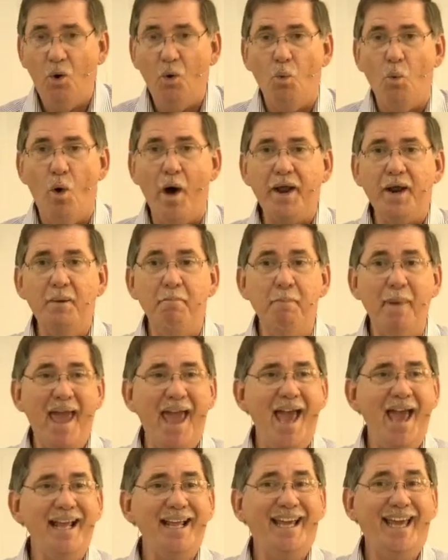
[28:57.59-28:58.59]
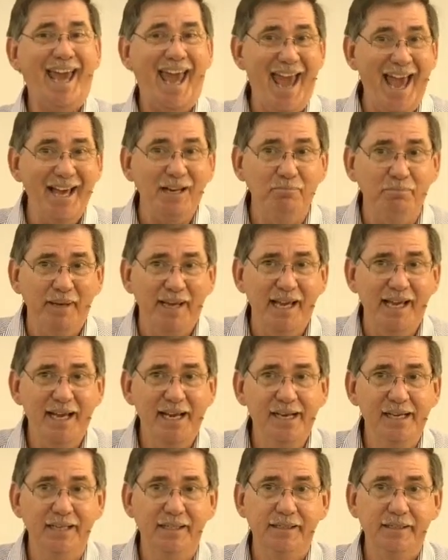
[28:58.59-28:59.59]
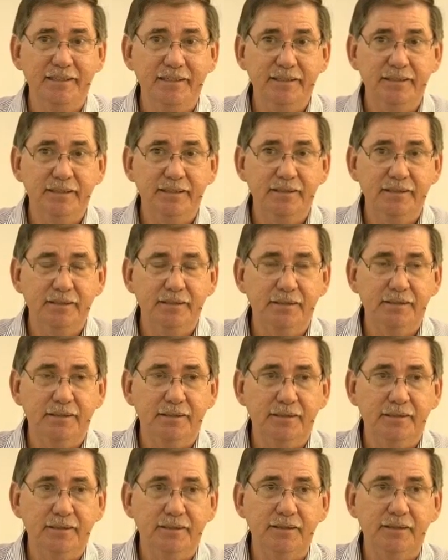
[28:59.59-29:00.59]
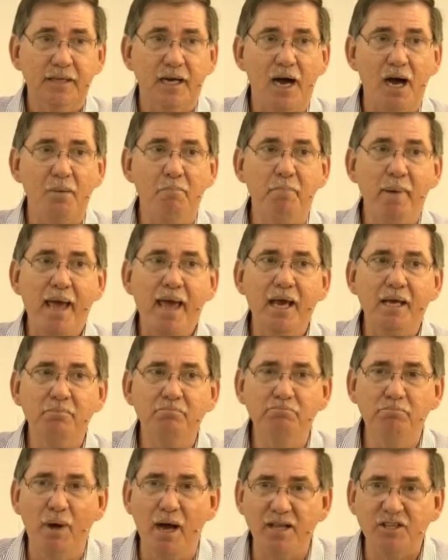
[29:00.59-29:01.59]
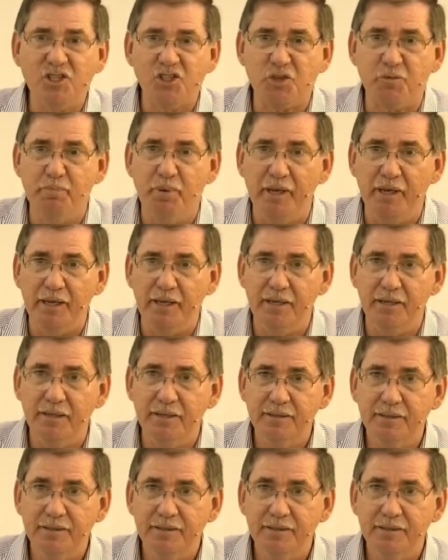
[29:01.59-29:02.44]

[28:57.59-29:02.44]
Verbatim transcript: What a man can be, a man must be.